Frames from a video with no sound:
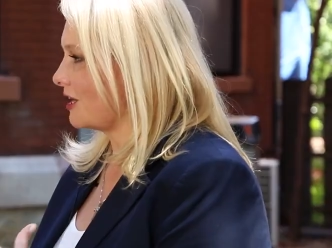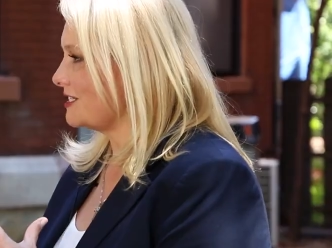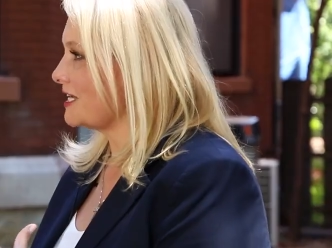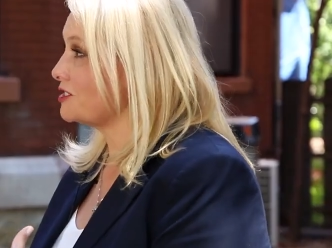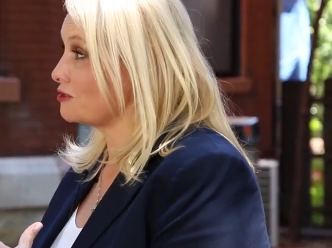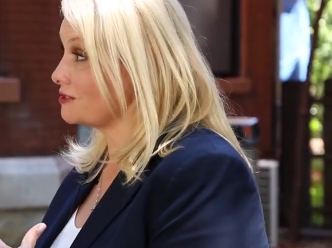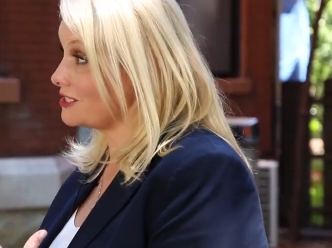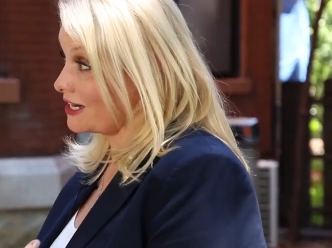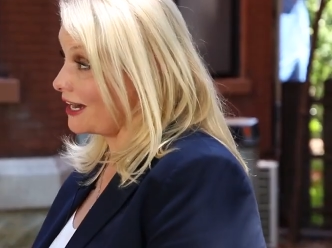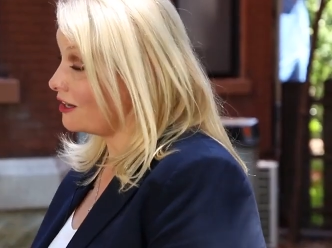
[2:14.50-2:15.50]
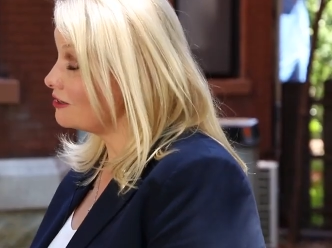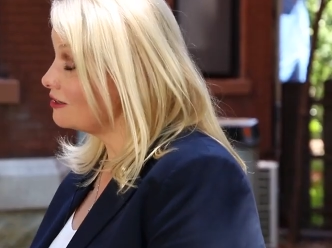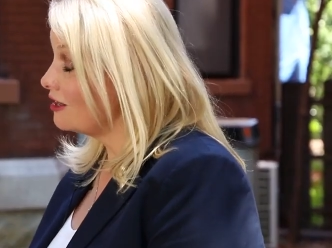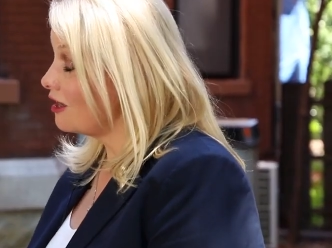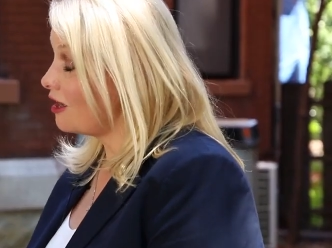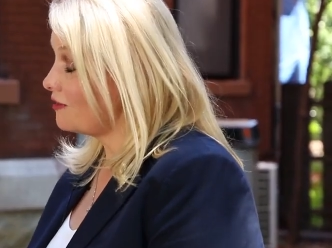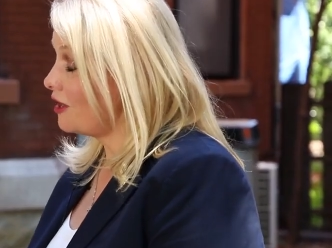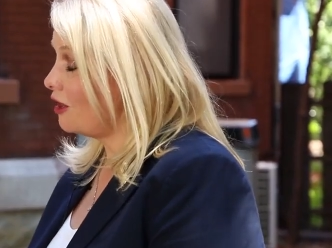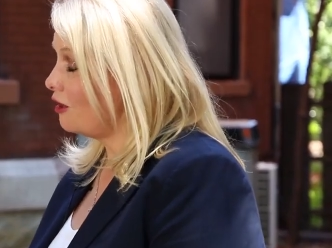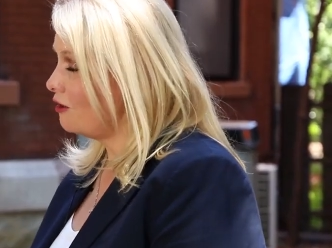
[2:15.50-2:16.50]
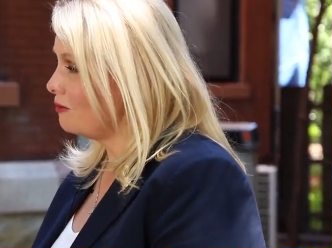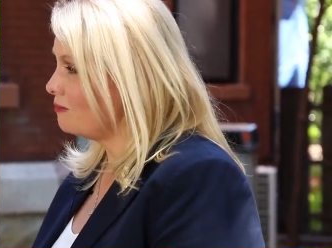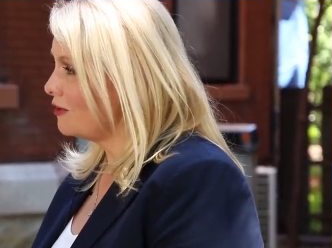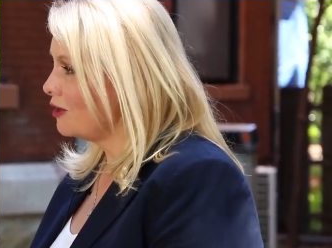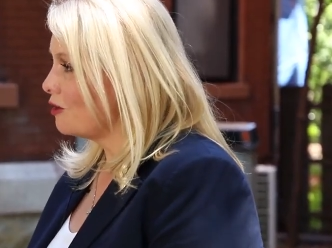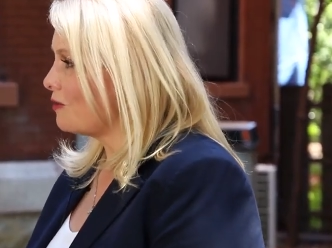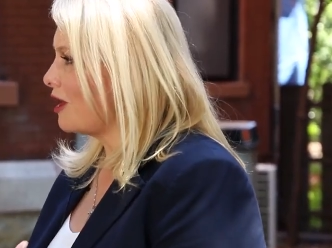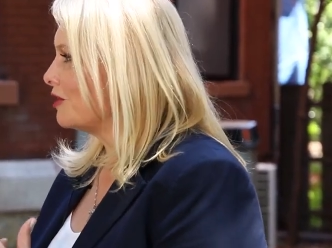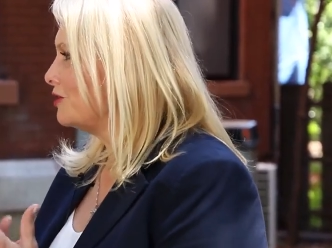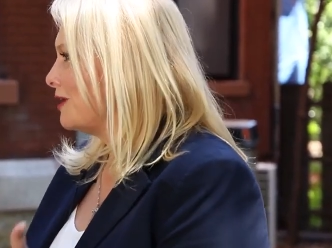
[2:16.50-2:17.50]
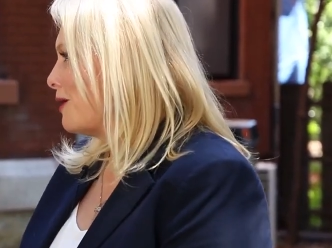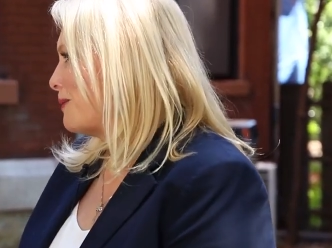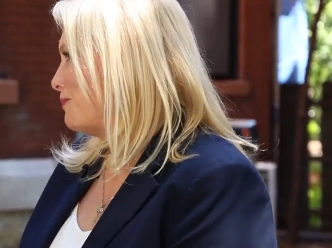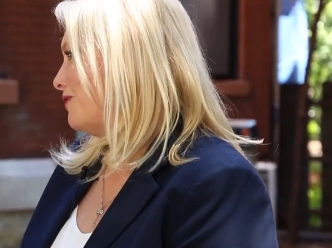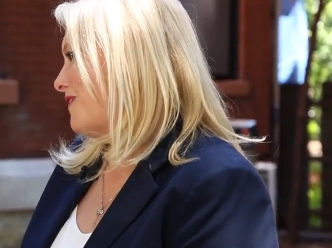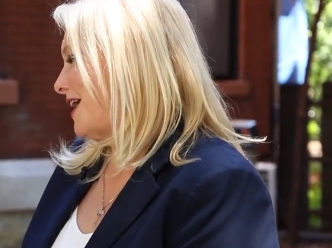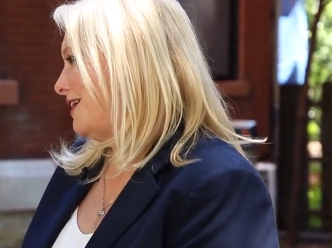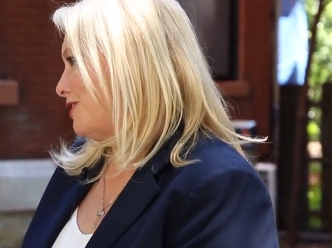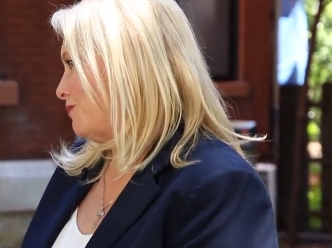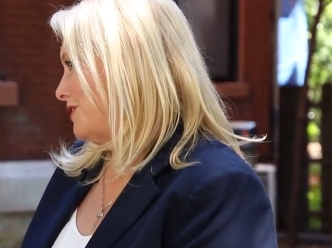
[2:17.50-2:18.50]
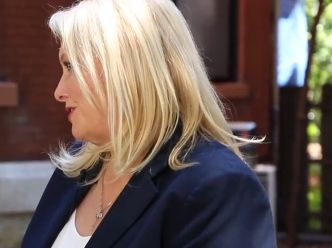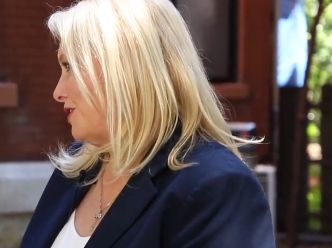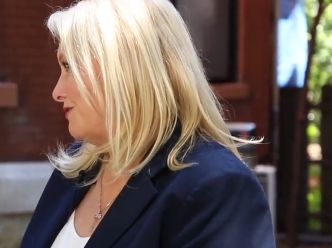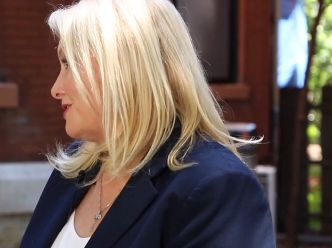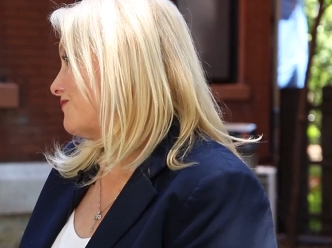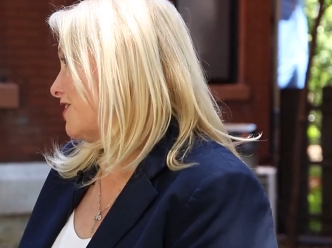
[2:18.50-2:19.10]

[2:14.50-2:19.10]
architectural style of the home while providing a window that's